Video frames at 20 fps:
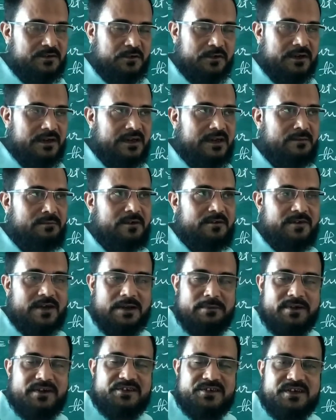sorry, in number
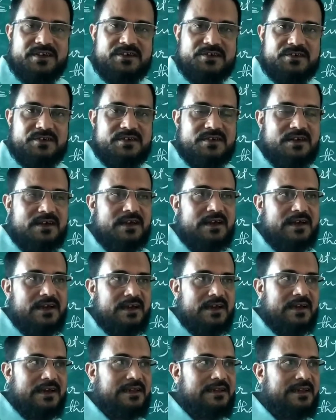5 and 6,
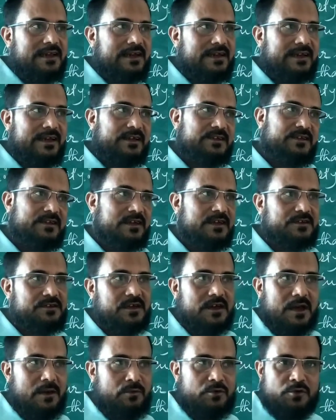in that case it is
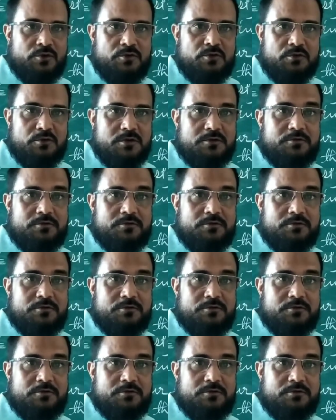up to you.